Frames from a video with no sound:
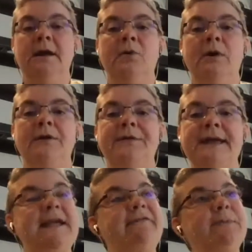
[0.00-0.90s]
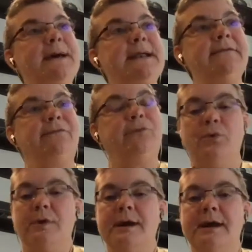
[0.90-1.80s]
Well, thank everybody
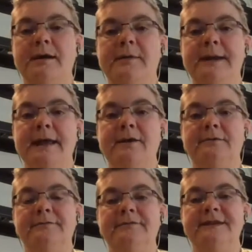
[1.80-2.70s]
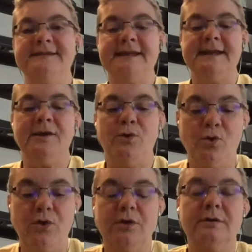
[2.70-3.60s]
for coming out and visiting,
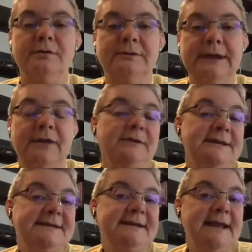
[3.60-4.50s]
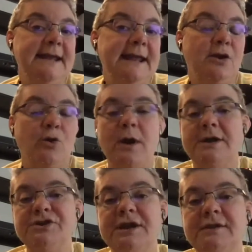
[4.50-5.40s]
or listening and or
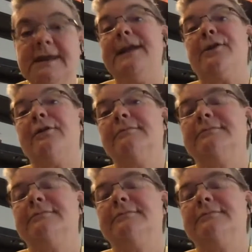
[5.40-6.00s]
watching later.